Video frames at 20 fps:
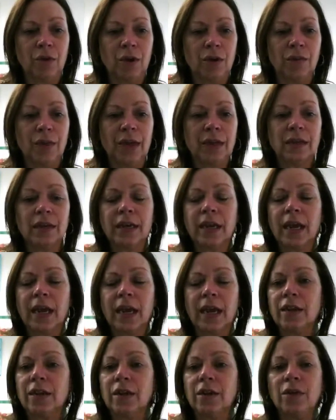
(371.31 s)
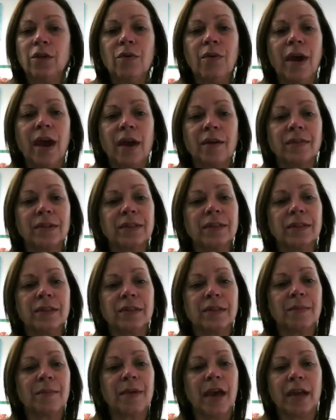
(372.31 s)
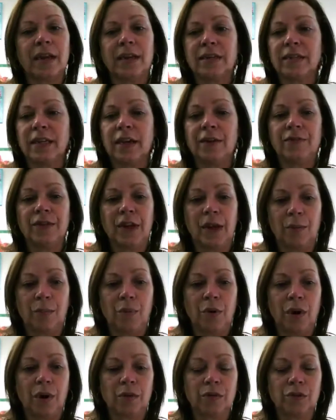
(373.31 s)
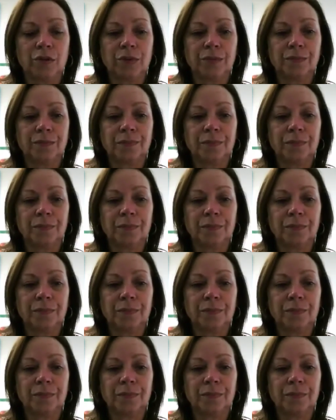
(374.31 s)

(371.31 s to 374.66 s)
Well, they look at, do you have a systematic safety approach?